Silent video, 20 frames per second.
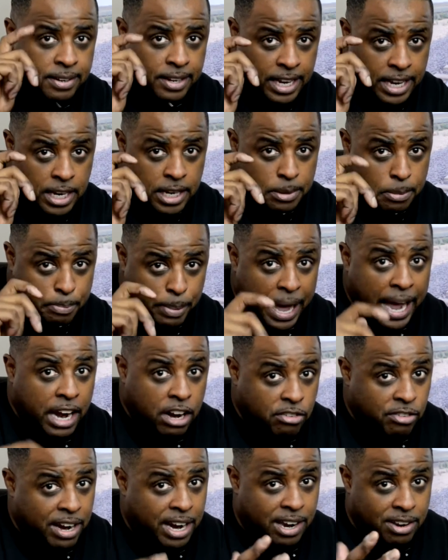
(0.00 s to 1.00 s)
in the
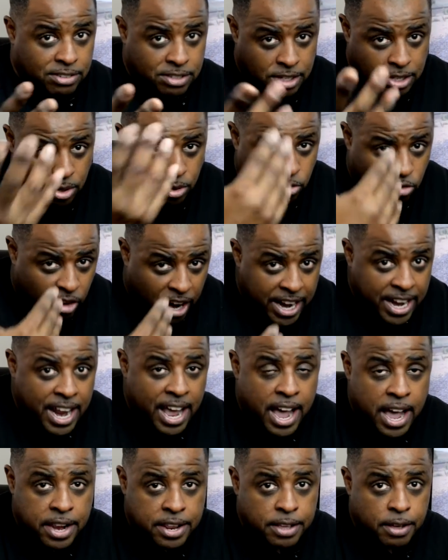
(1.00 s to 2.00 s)
background, you know, right
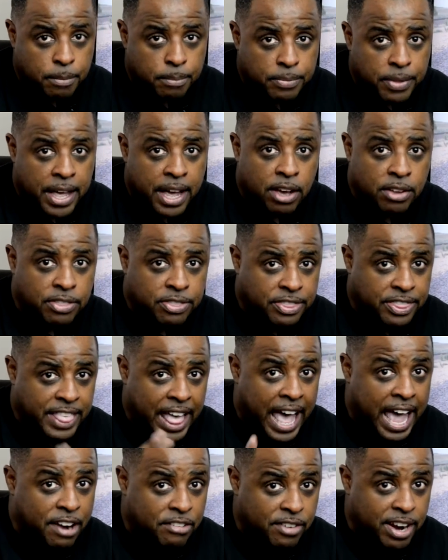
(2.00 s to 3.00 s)
at him. Now,
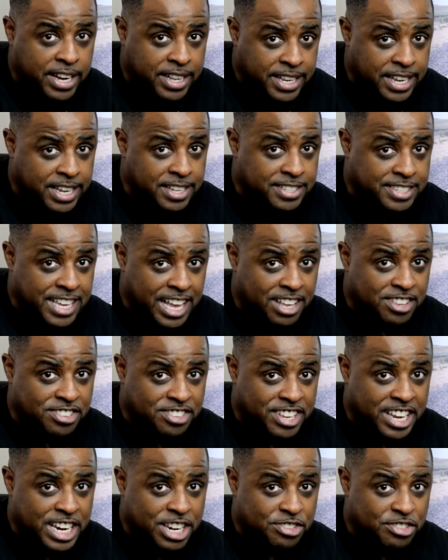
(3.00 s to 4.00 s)
that right there sounds
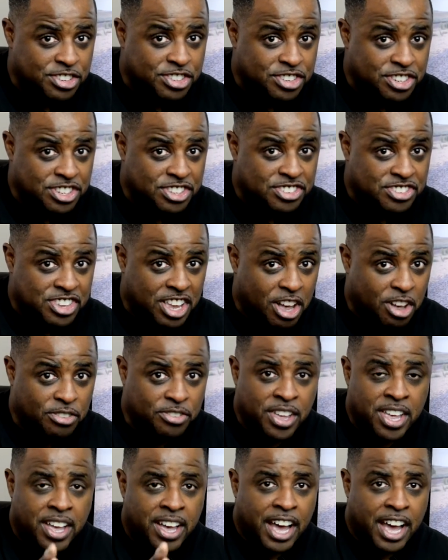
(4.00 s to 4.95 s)
dangerous on itself.